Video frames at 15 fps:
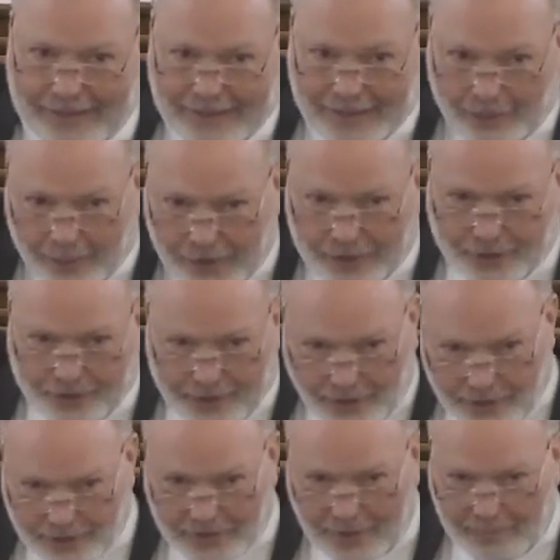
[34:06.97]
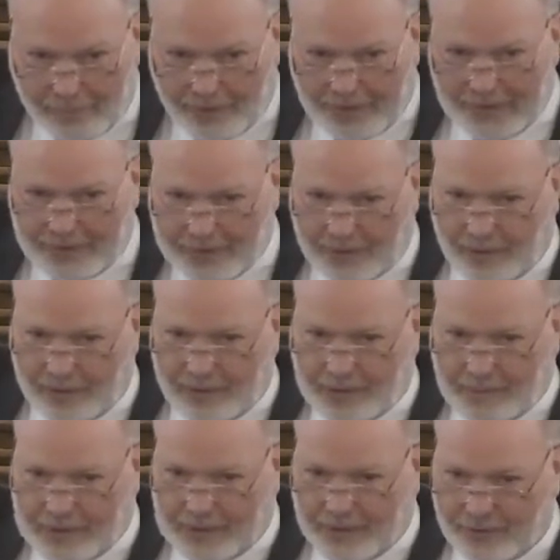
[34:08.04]
in which there are some things hard to
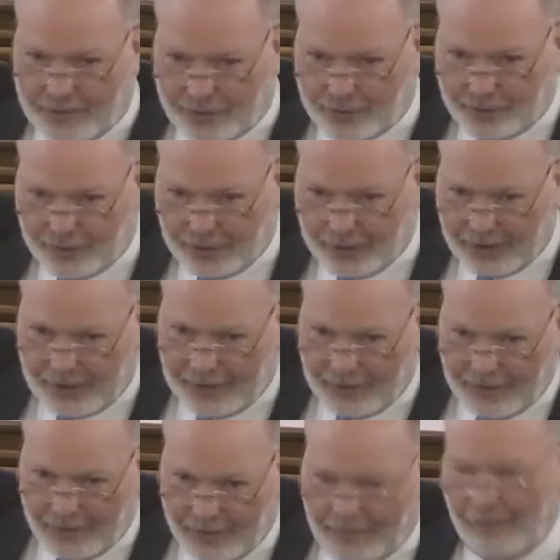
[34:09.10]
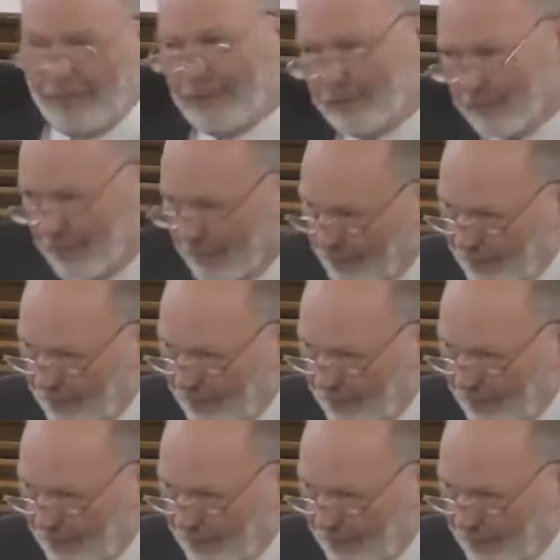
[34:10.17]
be understood. Oh,